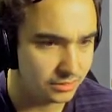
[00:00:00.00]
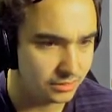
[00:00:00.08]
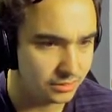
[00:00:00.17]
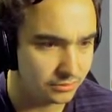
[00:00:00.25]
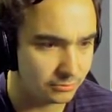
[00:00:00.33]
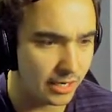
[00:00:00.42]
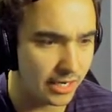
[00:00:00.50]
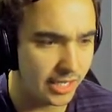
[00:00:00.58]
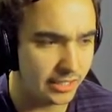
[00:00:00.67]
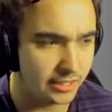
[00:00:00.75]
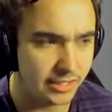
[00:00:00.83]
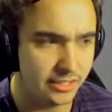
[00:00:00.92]

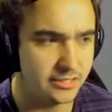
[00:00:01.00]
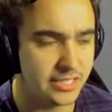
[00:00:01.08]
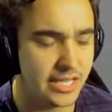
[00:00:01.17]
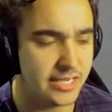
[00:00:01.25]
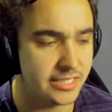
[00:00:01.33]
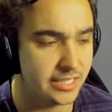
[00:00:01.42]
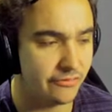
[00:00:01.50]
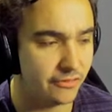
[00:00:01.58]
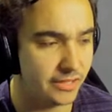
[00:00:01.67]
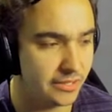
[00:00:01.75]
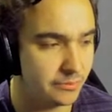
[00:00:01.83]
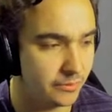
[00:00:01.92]
Right? He said it
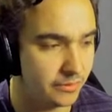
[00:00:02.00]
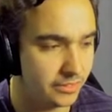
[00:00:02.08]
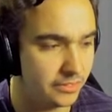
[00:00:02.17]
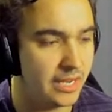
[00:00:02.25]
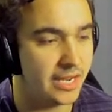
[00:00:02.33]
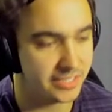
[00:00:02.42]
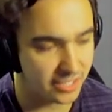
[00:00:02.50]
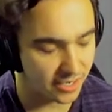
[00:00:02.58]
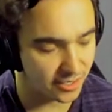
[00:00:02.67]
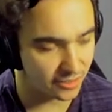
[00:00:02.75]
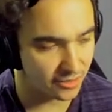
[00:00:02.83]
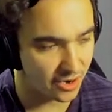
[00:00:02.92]
differently. You're not a
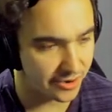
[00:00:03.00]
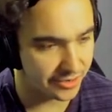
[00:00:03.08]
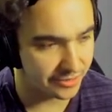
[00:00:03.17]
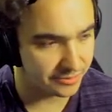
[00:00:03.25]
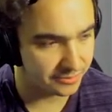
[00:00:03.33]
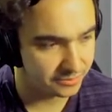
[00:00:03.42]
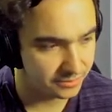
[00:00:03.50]
talker, are you?